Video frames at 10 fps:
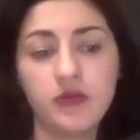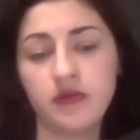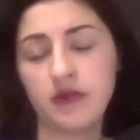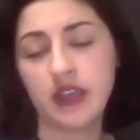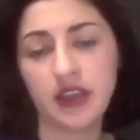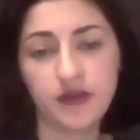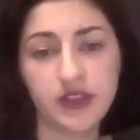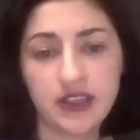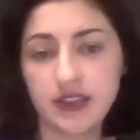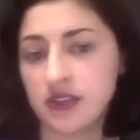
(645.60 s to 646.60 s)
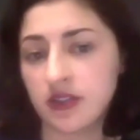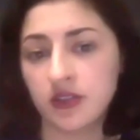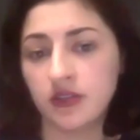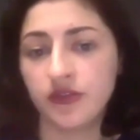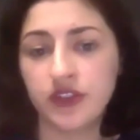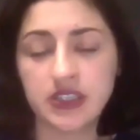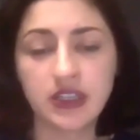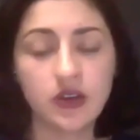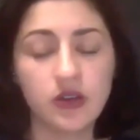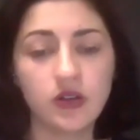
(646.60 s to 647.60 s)
if there's a
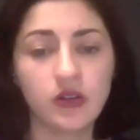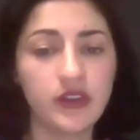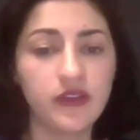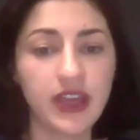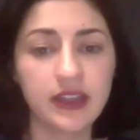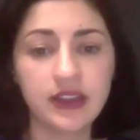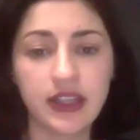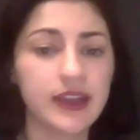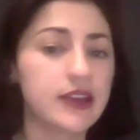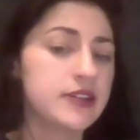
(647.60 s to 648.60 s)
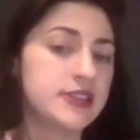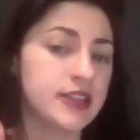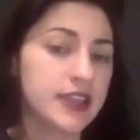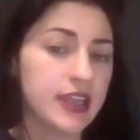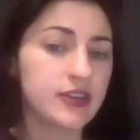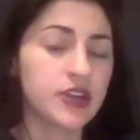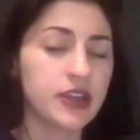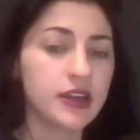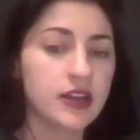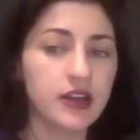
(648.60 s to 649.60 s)
physical event, like is there
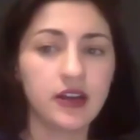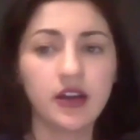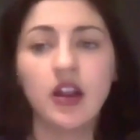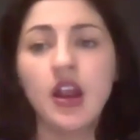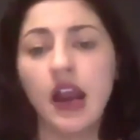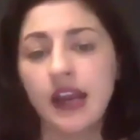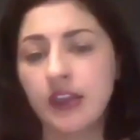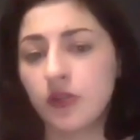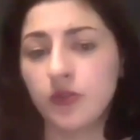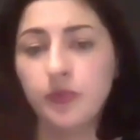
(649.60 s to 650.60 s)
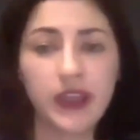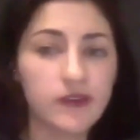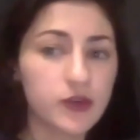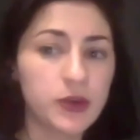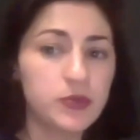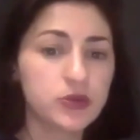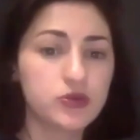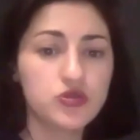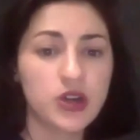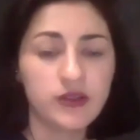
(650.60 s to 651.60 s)
catering? Are you paying for people
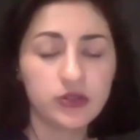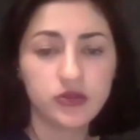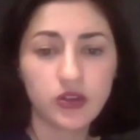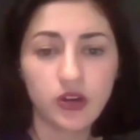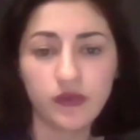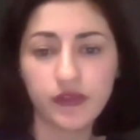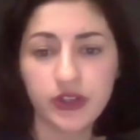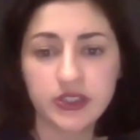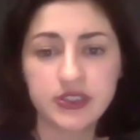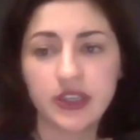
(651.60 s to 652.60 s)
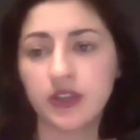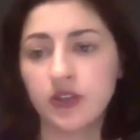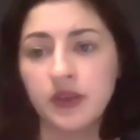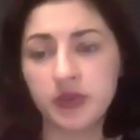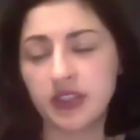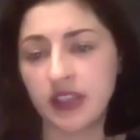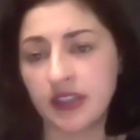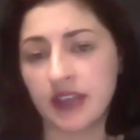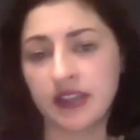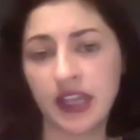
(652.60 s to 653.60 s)
to travel to the conference? Are you limiting
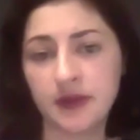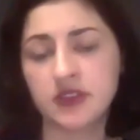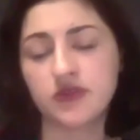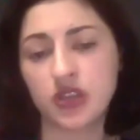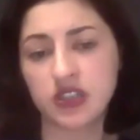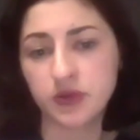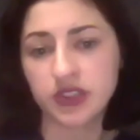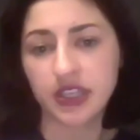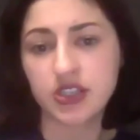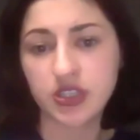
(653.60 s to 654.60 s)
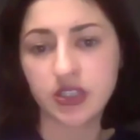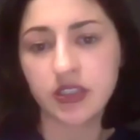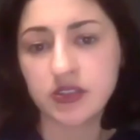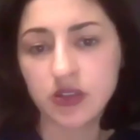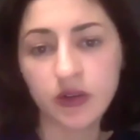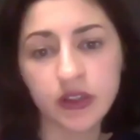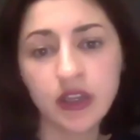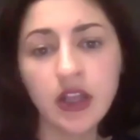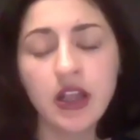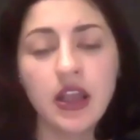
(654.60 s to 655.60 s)
the types of transportation and so on?
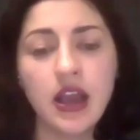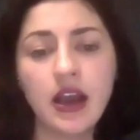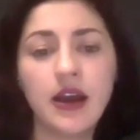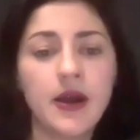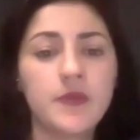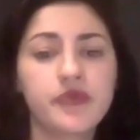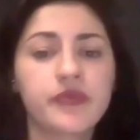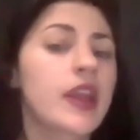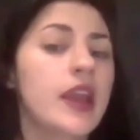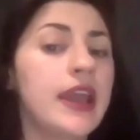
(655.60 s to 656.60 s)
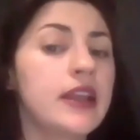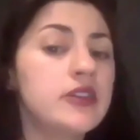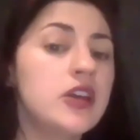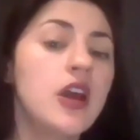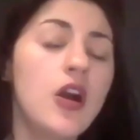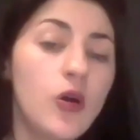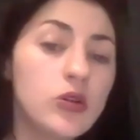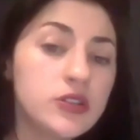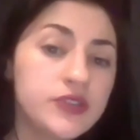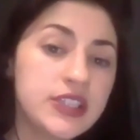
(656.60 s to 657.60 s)
And
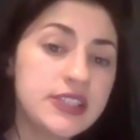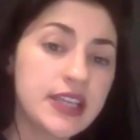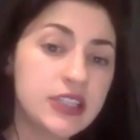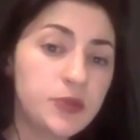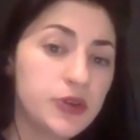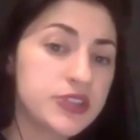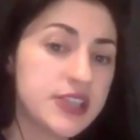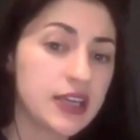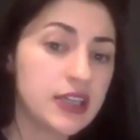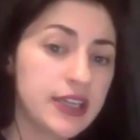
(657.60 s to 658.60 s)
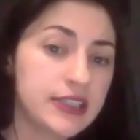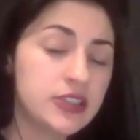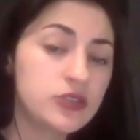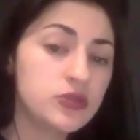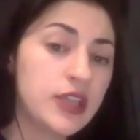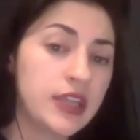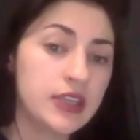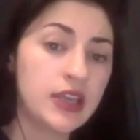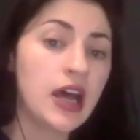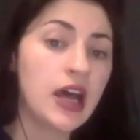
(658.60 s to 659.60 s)
all of these data points are collected to
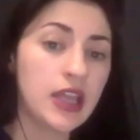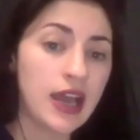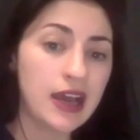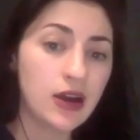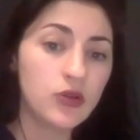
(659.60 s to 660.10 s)
then allow